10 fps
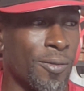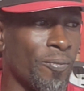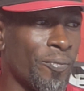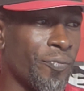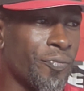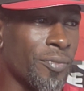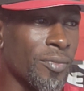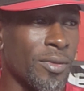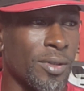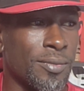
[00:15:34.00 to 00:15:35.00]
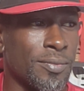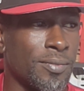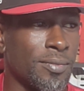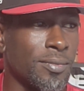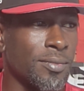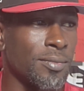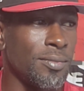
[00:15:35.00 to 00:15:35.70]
Ashley, do I like them over 112?